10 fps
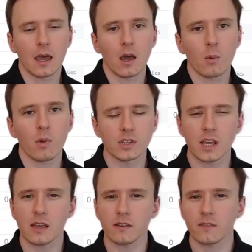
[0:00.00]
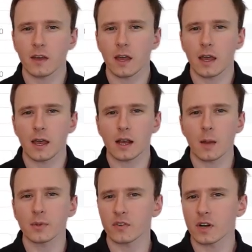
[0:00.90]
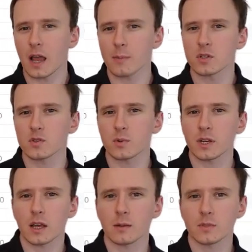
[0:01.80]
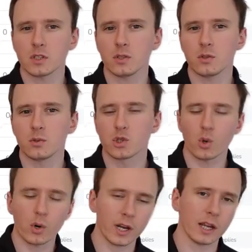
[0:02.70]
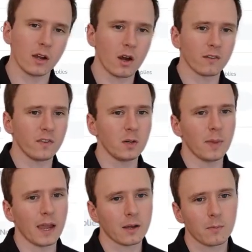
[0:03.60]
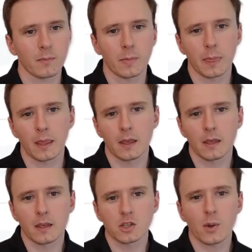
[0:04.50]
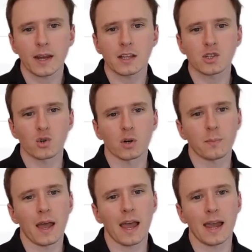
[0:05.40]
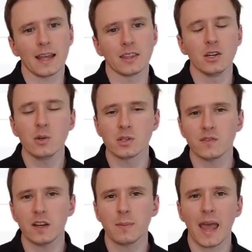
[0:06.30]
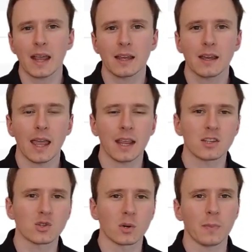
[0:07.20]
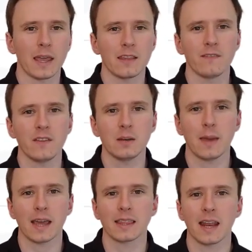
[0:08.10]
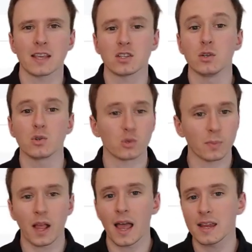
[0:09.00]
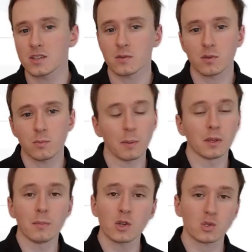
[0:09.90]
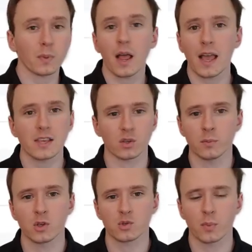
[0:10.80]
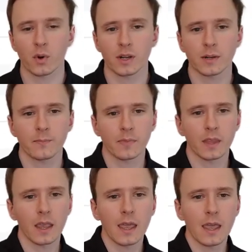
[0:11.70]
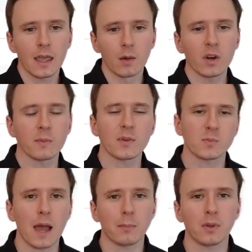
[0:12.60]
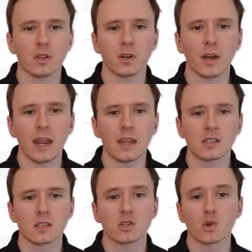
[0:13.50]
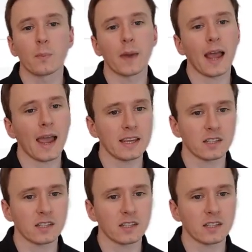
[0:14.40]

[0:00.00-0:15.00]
We also have a couple different options when it comes to sorting our feedback. So I could sort by the newest feedback. I could sort by the feedback that has the newest replies, maybe the most replies or the most reported. One of the most popular is sort by highest